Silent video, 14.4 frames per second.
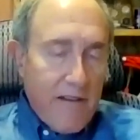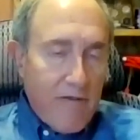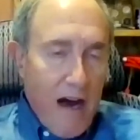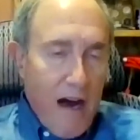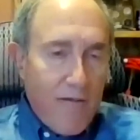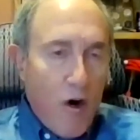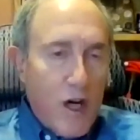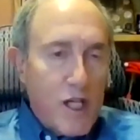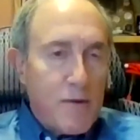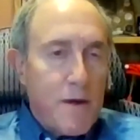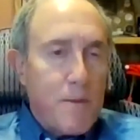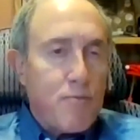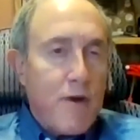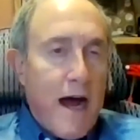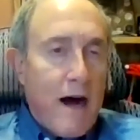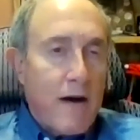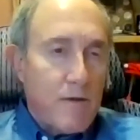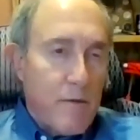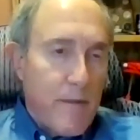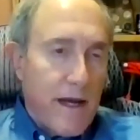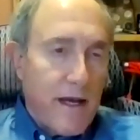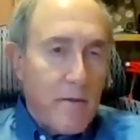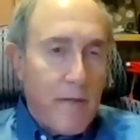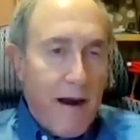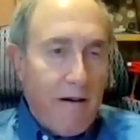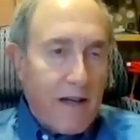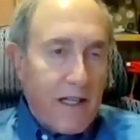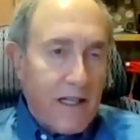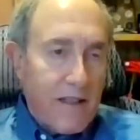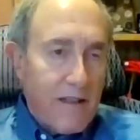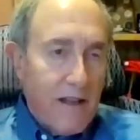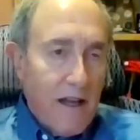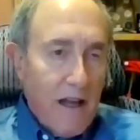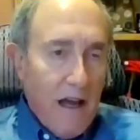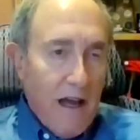I've always been proud to be an American,